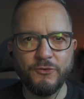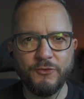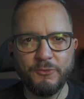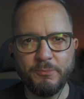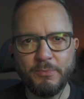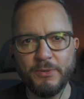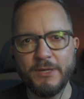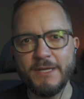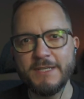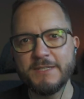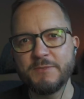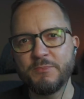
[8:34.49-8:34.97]
but
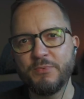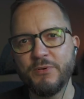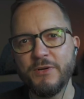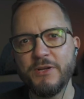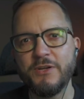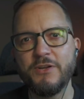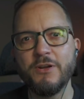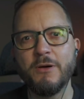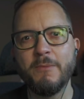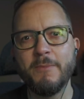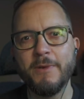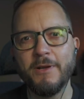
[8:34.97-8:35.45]
it's
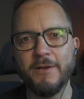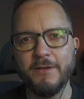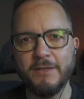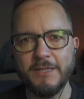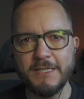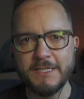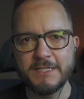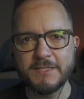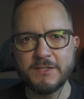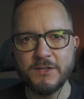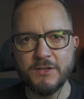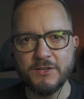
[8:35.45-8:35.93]
predominantly
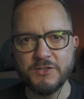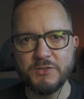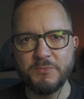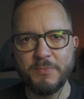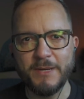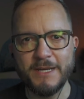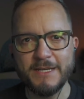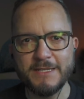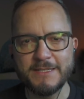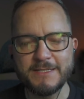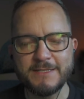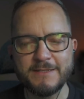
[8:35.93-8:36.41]

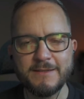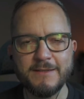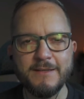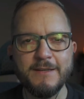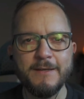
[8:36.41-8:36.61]
search-based.